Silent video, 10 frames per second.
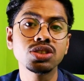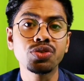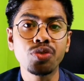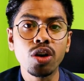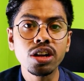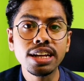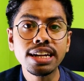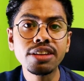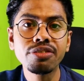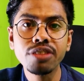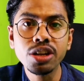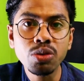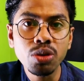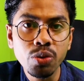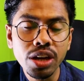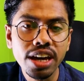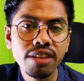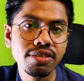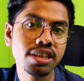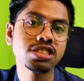So for that, the free tool we
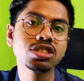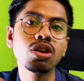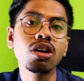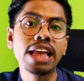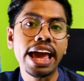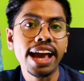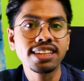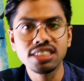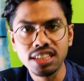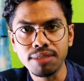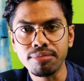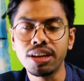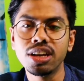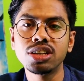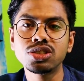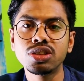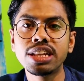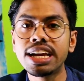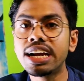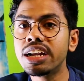have, it's called Xscheme. So
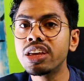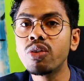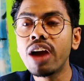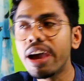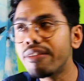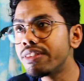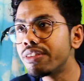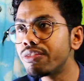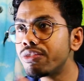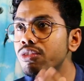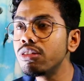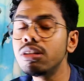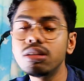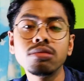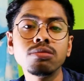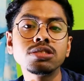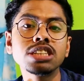there you have the full